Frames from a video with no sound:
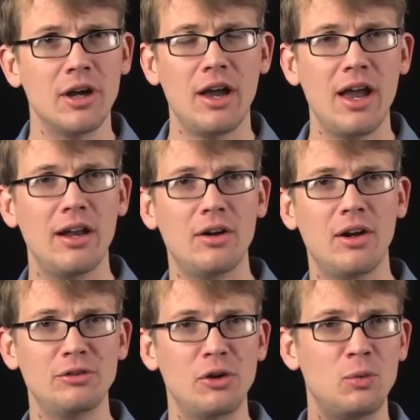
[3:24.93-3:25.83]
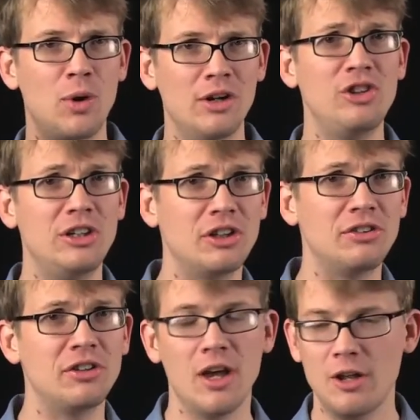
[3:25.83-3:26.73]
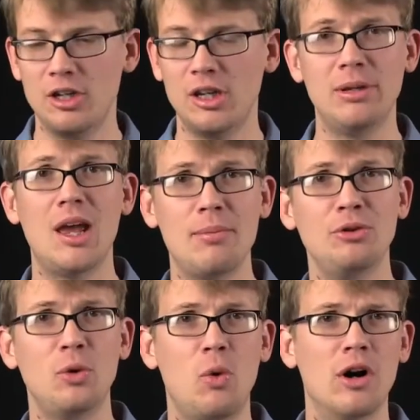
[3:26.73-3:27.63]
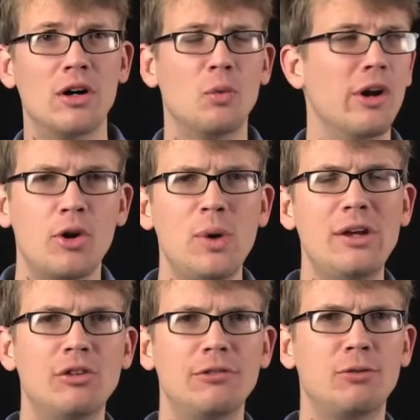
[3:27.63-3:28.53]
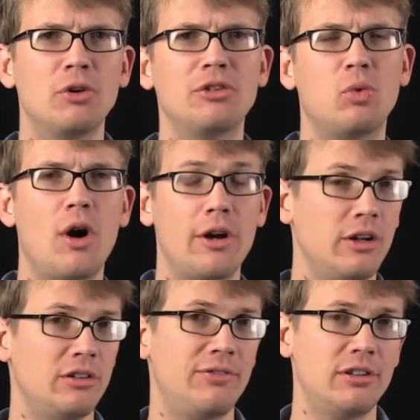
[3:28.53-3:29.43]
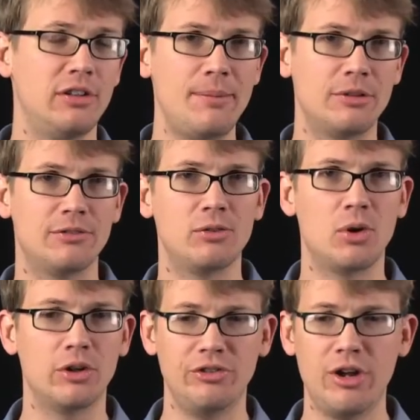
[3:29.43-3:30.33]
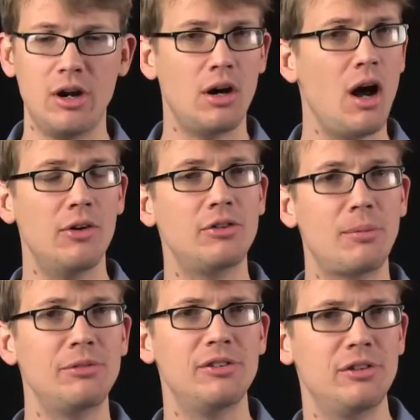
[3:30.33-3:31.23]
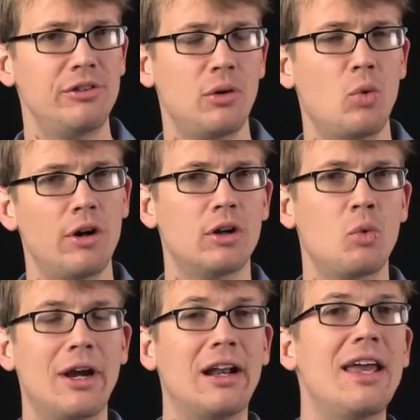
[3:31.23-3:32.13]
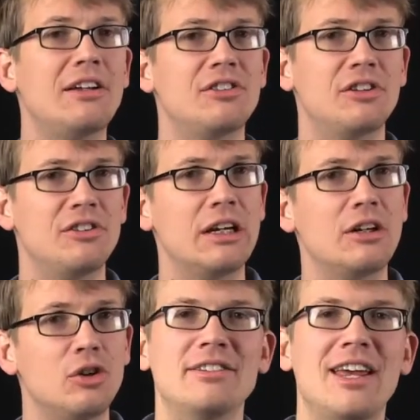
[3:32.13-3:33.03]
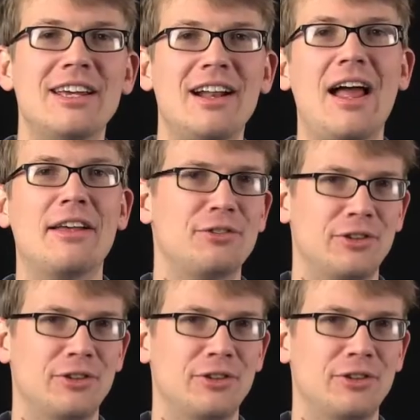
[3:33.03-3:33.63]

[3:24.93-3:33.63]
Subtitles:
and also one Jesus, to be able to walk on water. The cohesive force of water does have its limits, of course. There are other substances that water quite likes to stick to. Take glass, for